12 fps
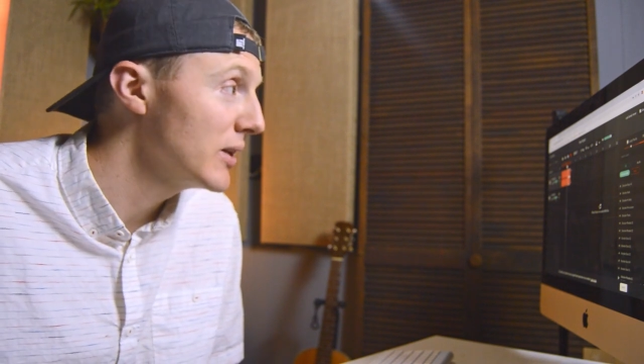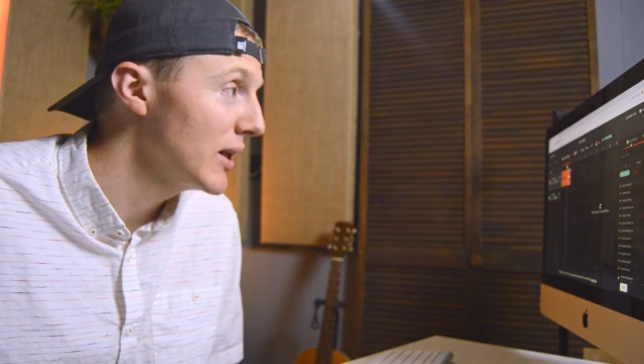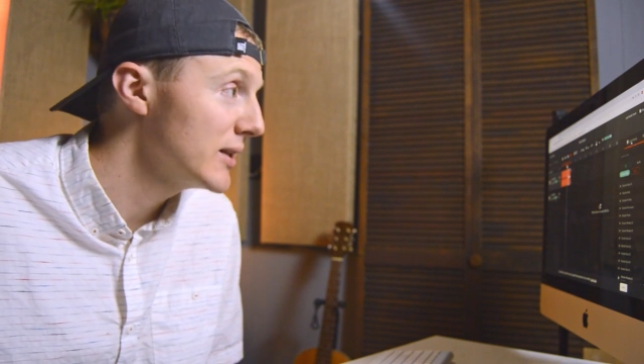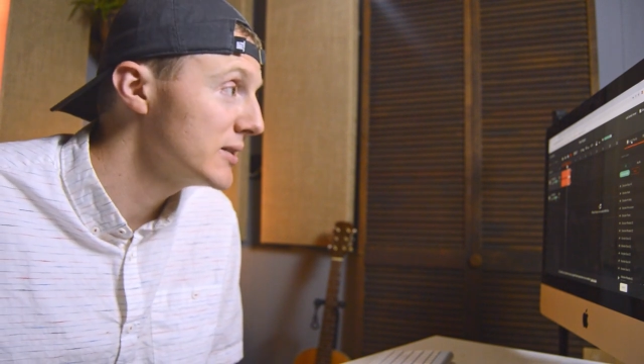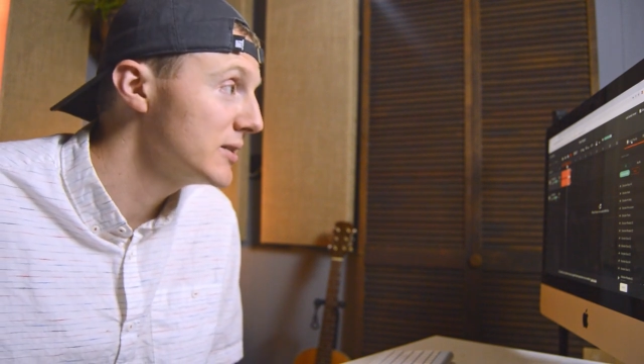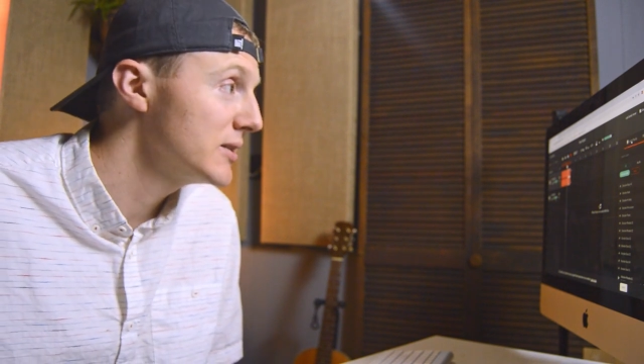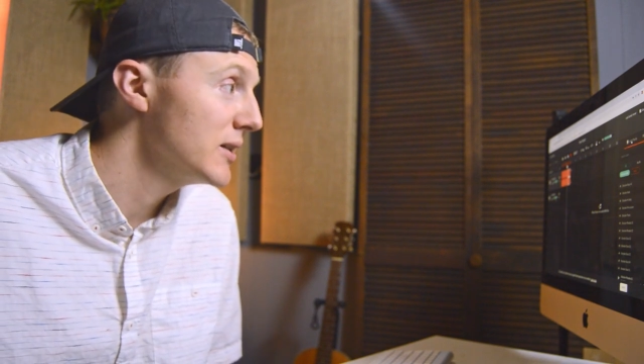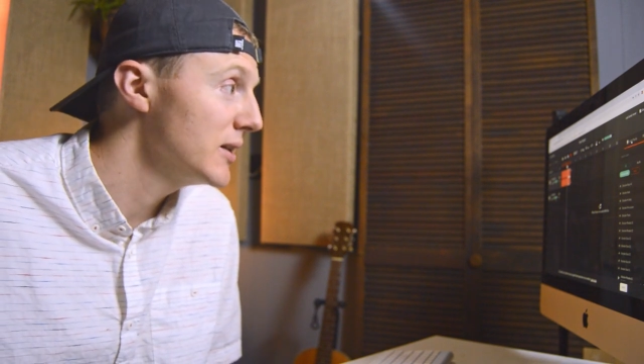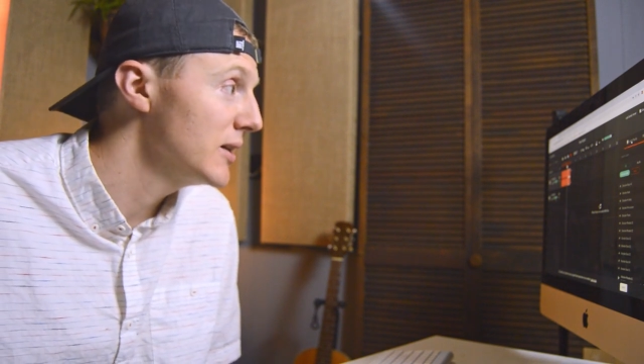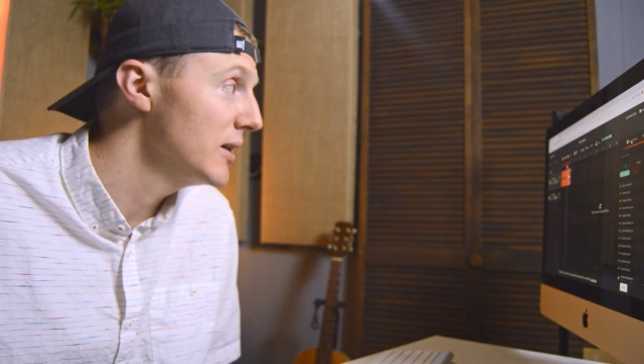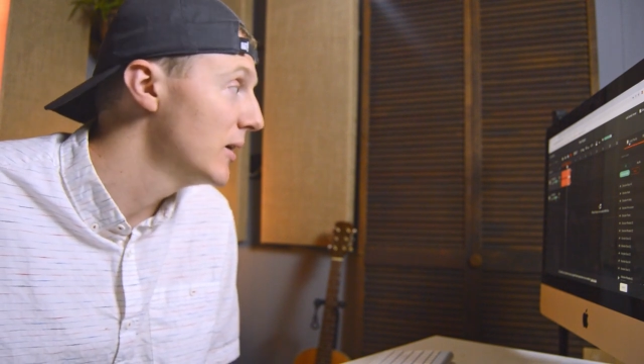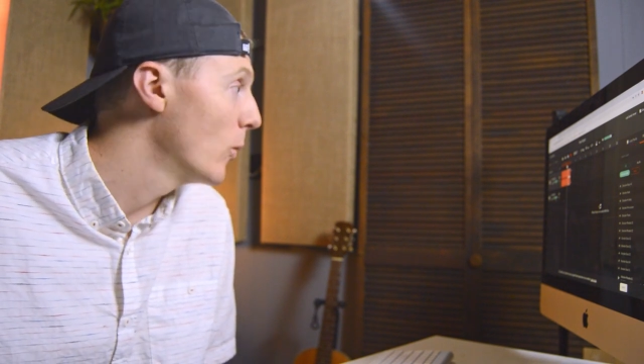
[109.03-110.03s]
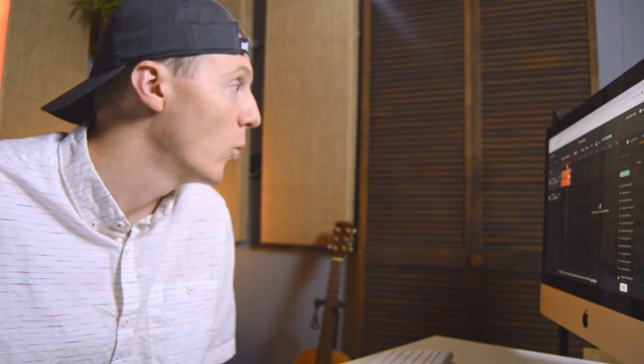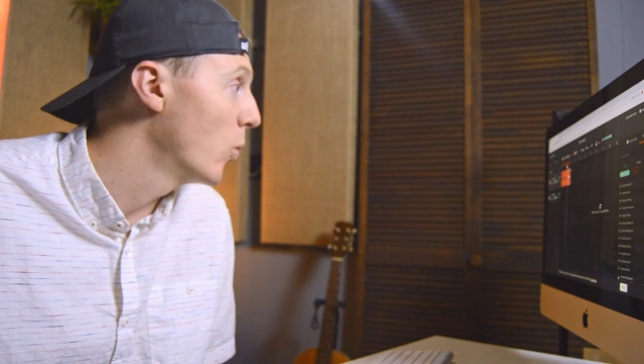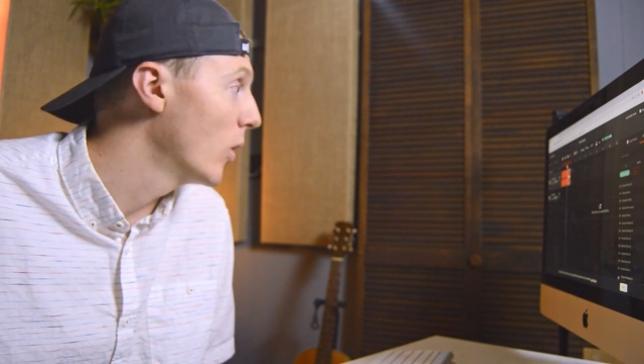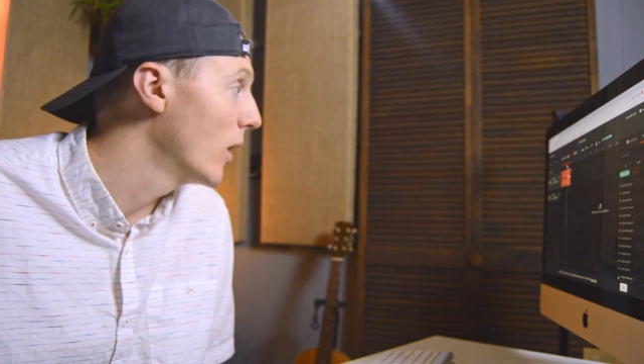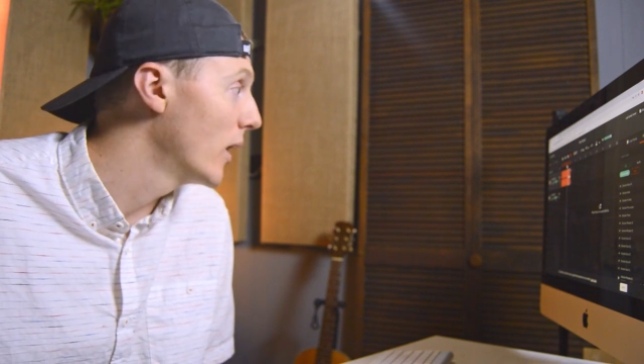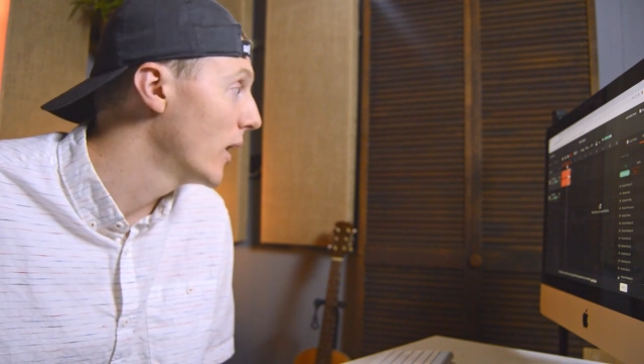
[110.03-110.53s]
let's see
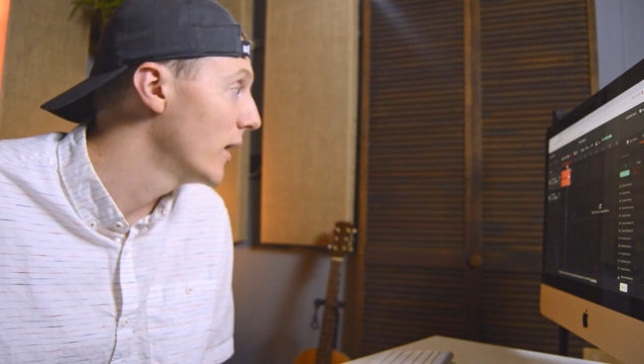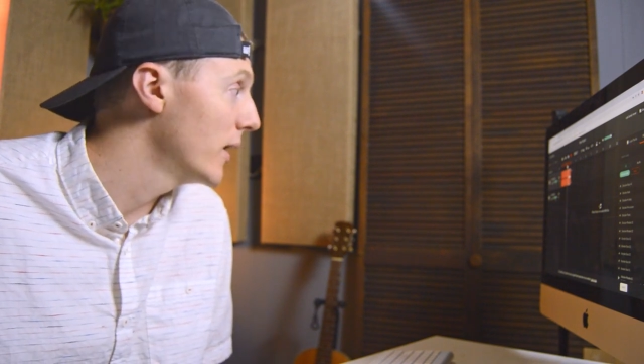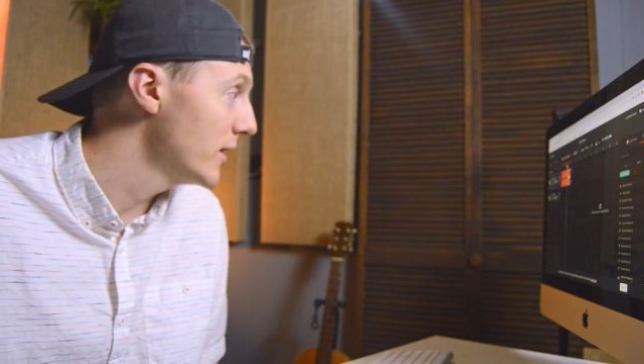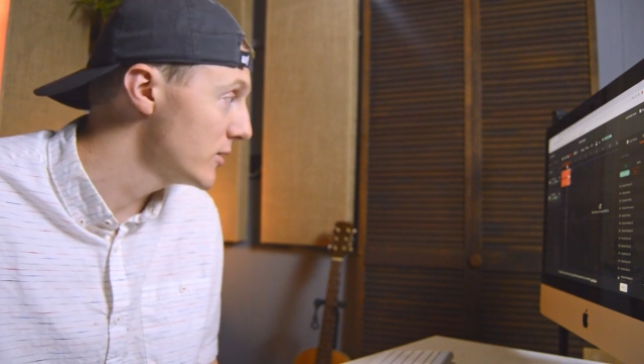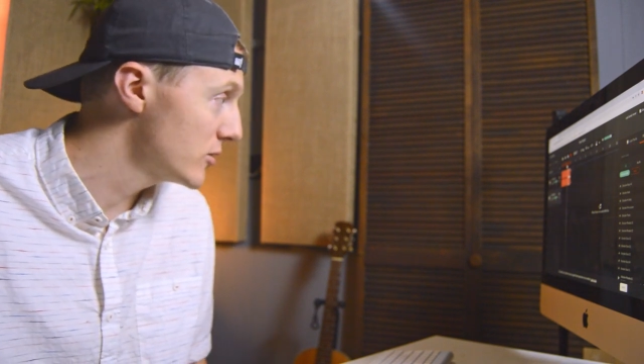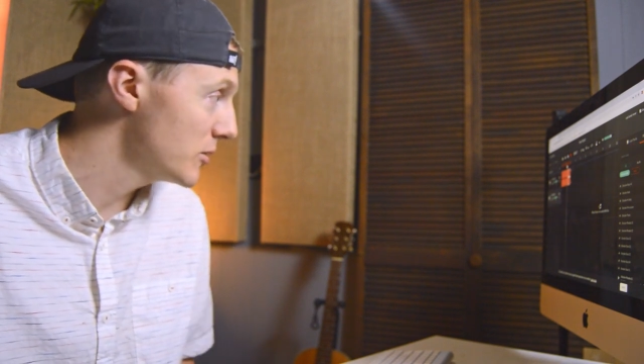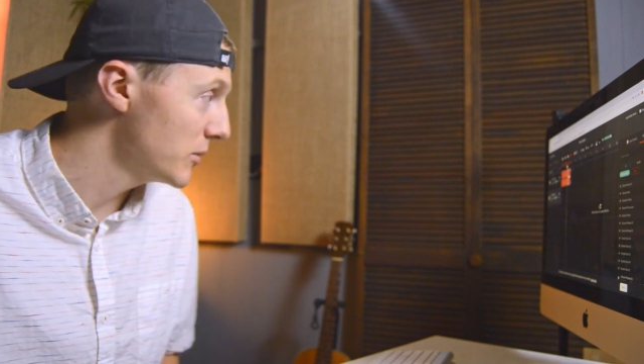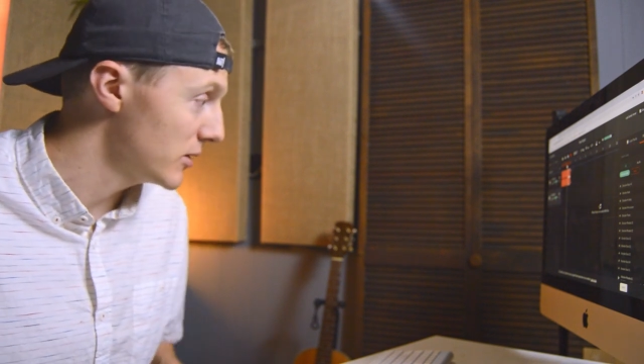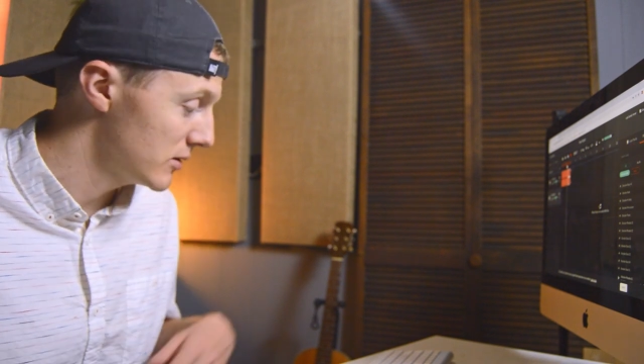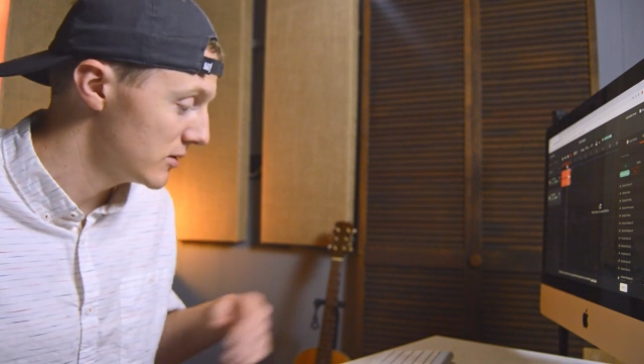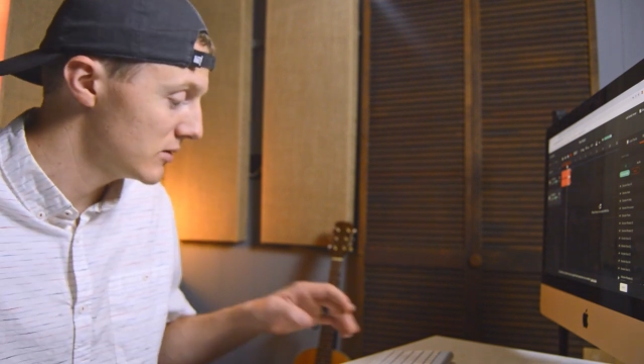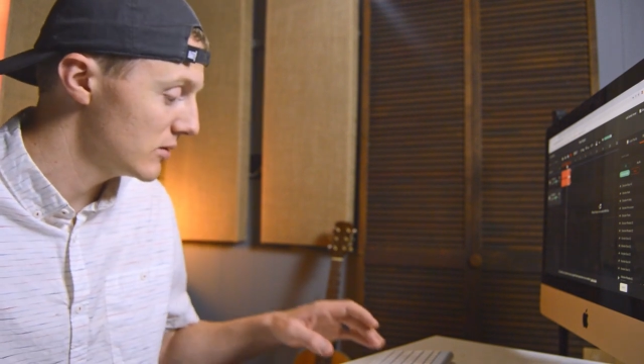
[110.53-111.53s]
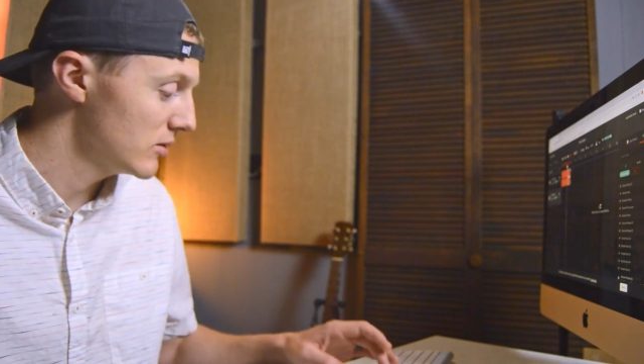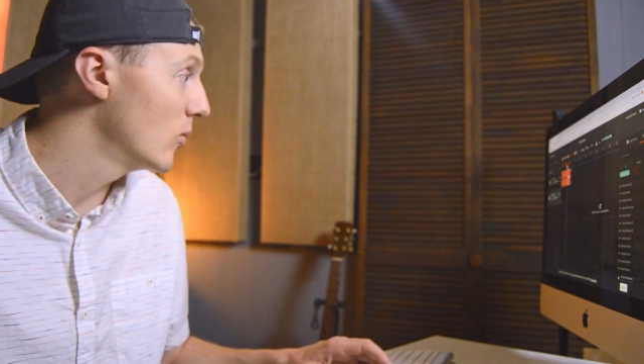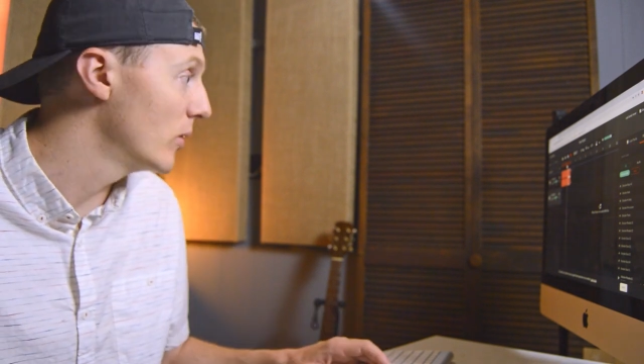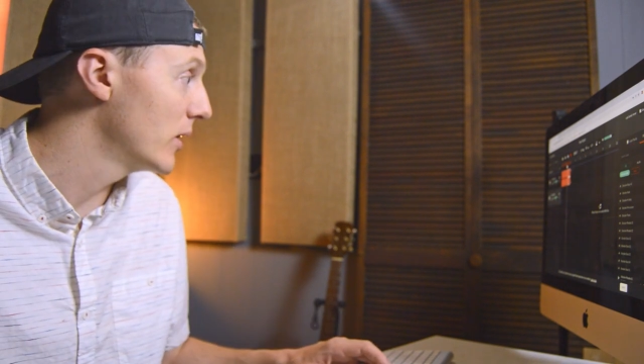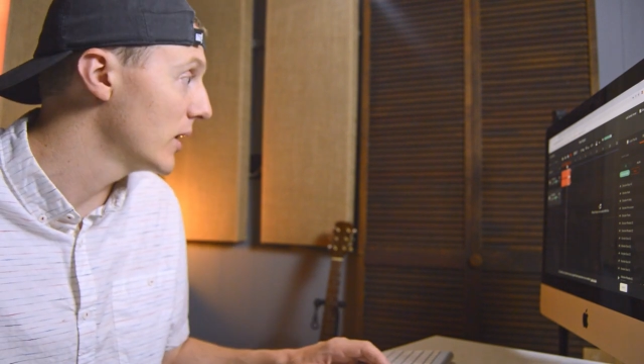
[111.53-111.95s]
what instruments we